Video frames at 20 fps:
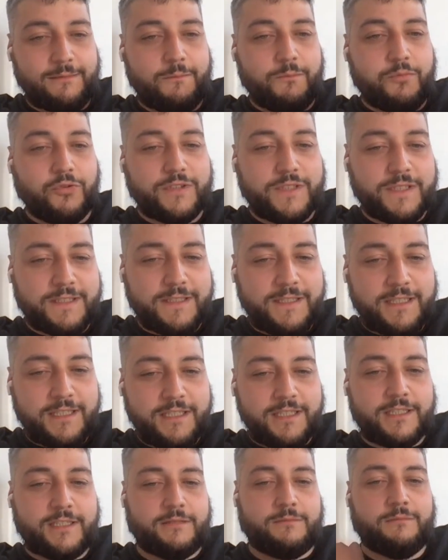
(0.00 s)
put it
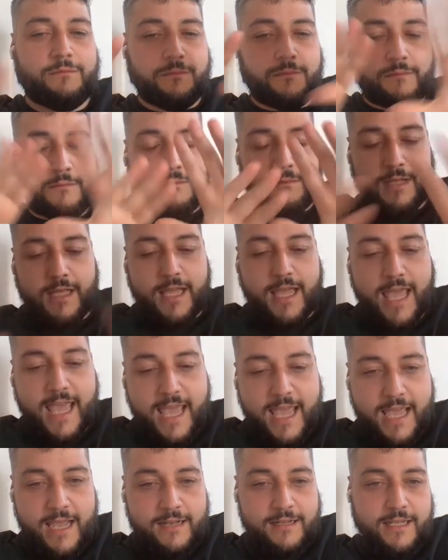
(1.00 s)
here,
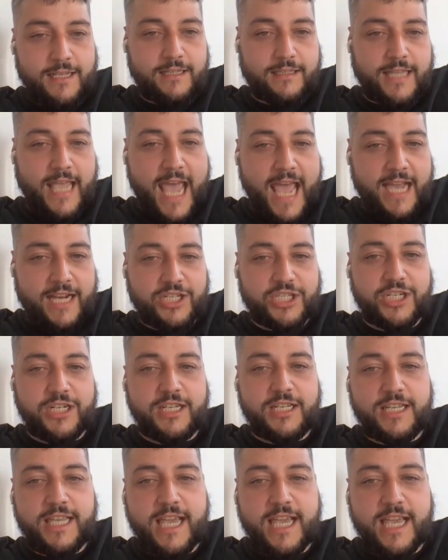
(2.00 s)
and it
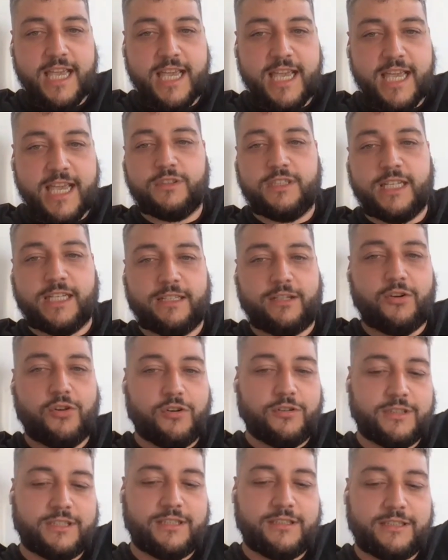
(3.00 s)
actually gets the
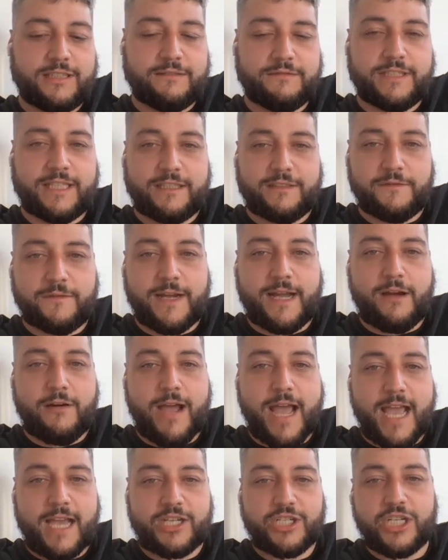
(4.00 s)
content of that file
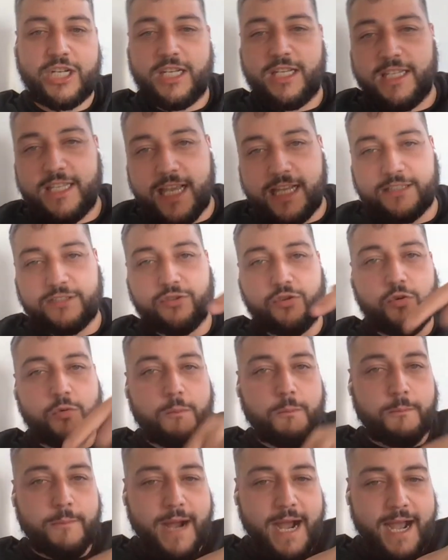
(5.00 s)
actually gets
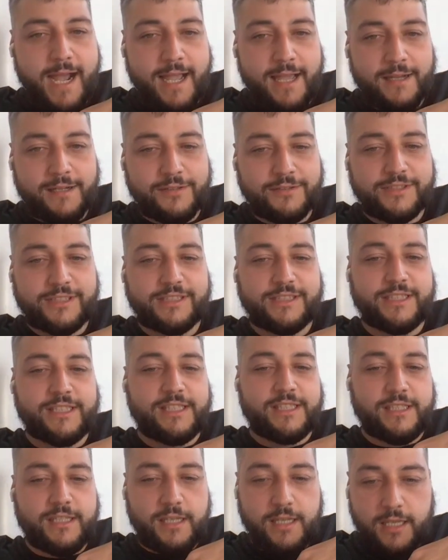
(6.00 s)
compiled
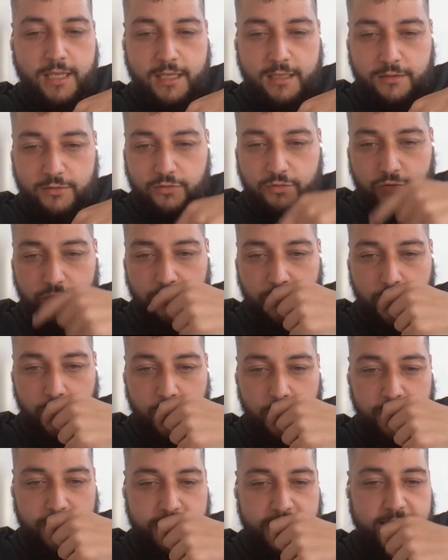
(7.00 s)

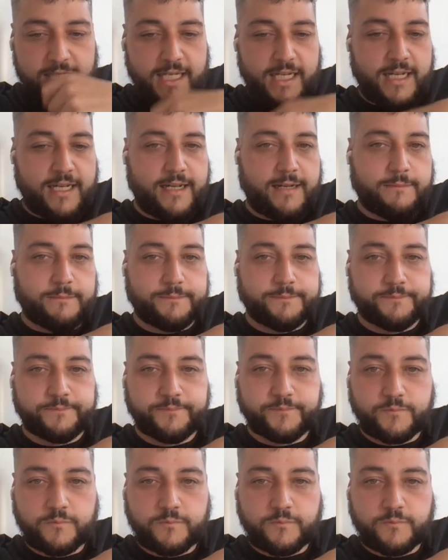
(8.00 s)
into the